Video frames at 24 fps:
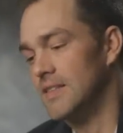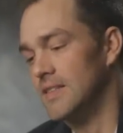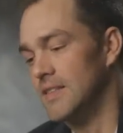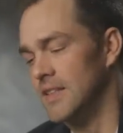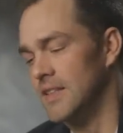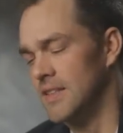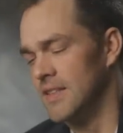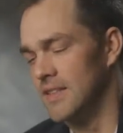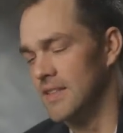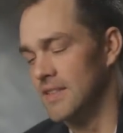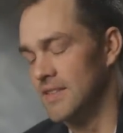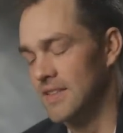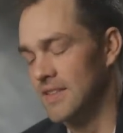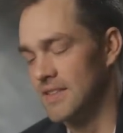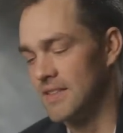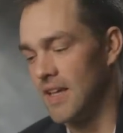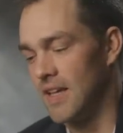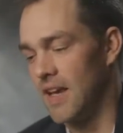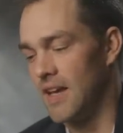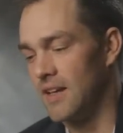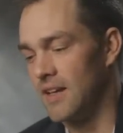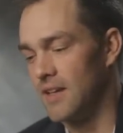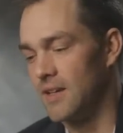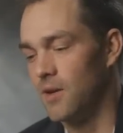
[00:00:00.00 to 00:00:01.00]
They
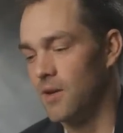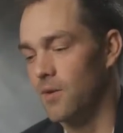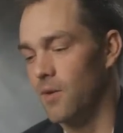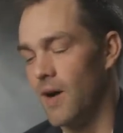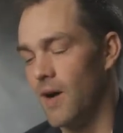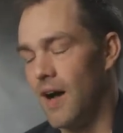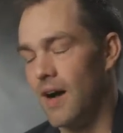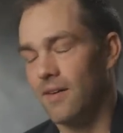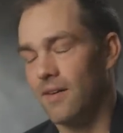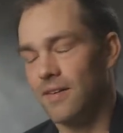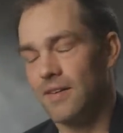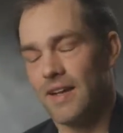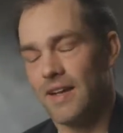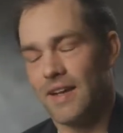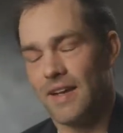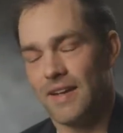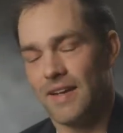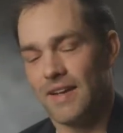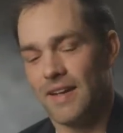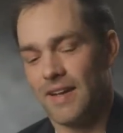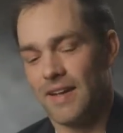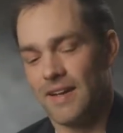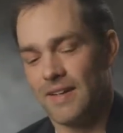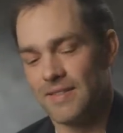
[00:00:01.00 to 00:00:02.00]
decided to go out
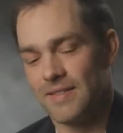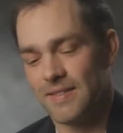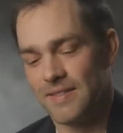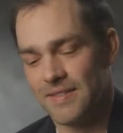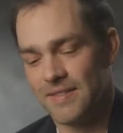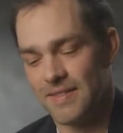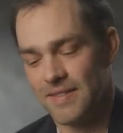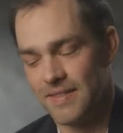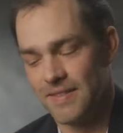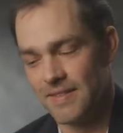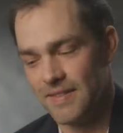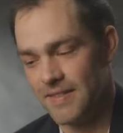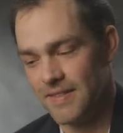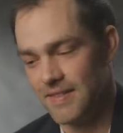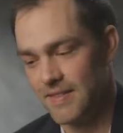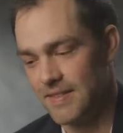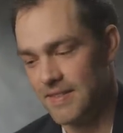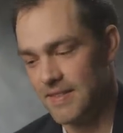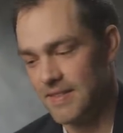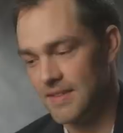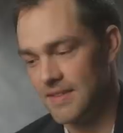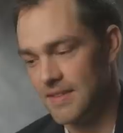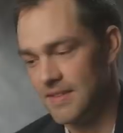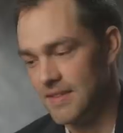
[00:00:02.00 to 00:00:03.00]
and I
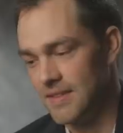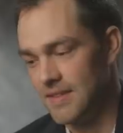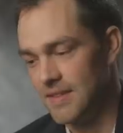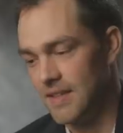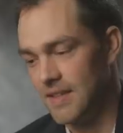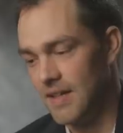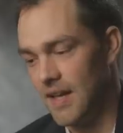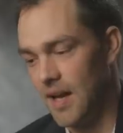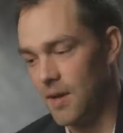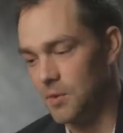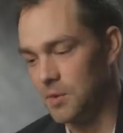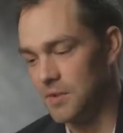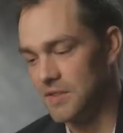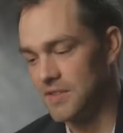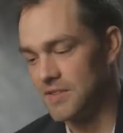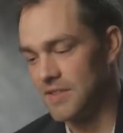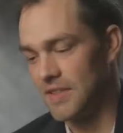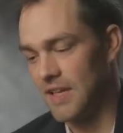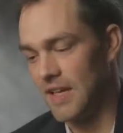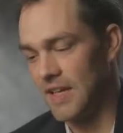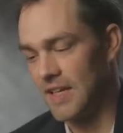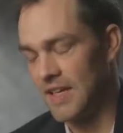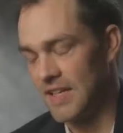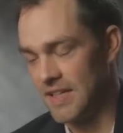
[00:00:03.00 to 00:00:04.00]
wouldn't
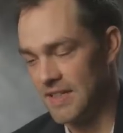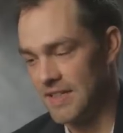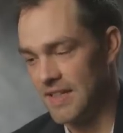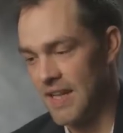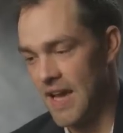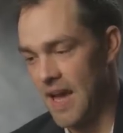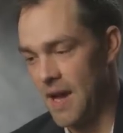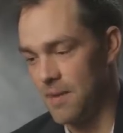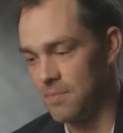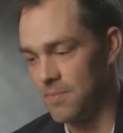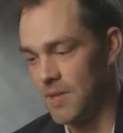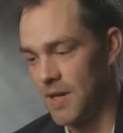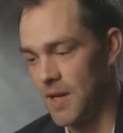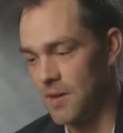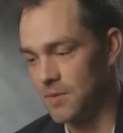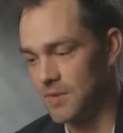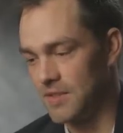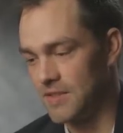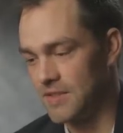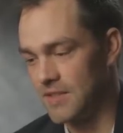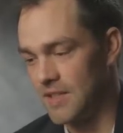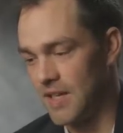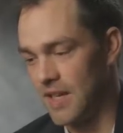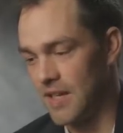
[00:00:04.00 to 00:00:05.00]
say kidnap, but I
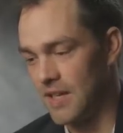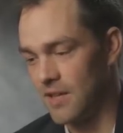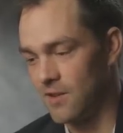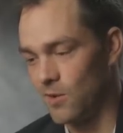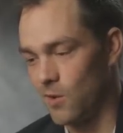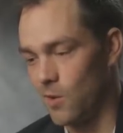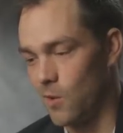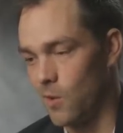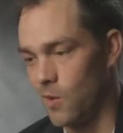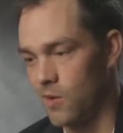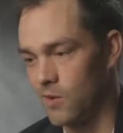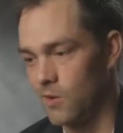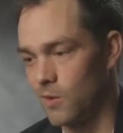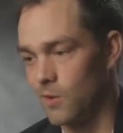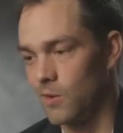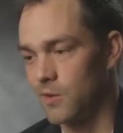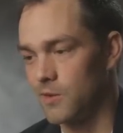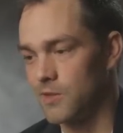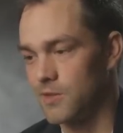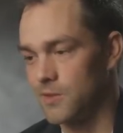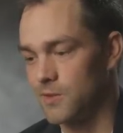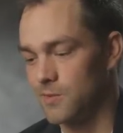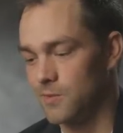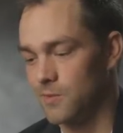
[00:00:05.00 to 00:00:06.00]
would say
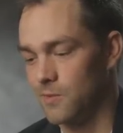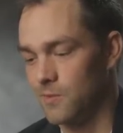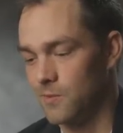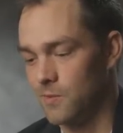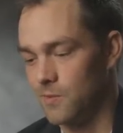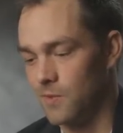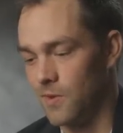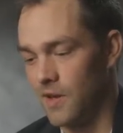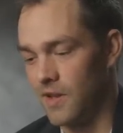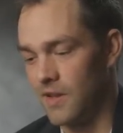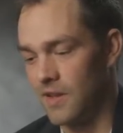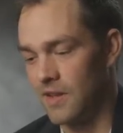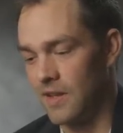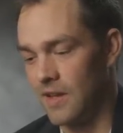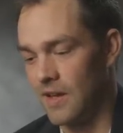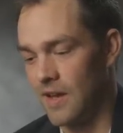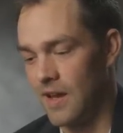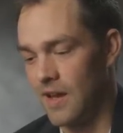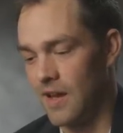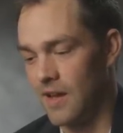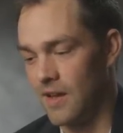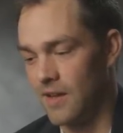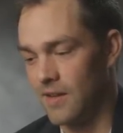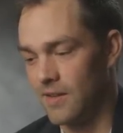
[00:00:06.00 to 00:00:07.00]
coerce one of the
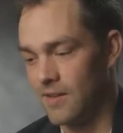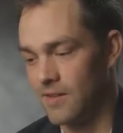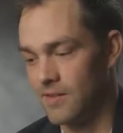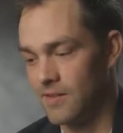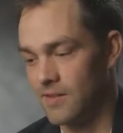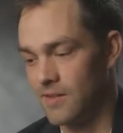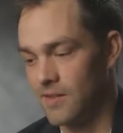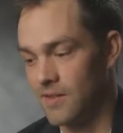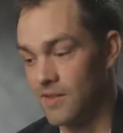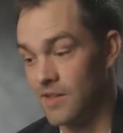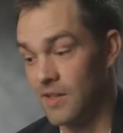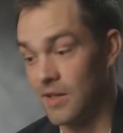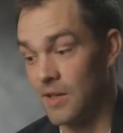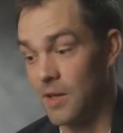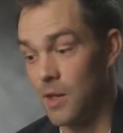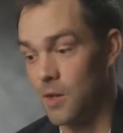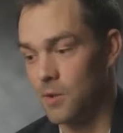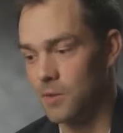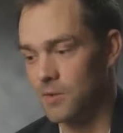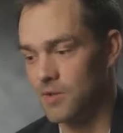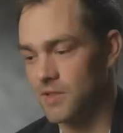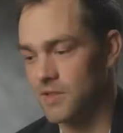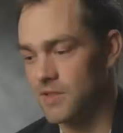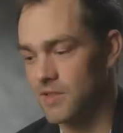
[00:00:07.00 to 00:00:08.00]

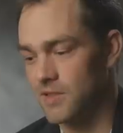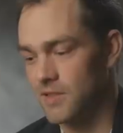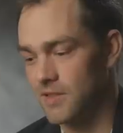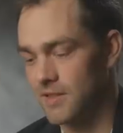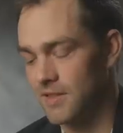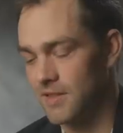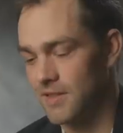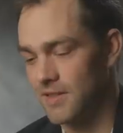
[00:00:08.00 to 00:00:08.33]
goats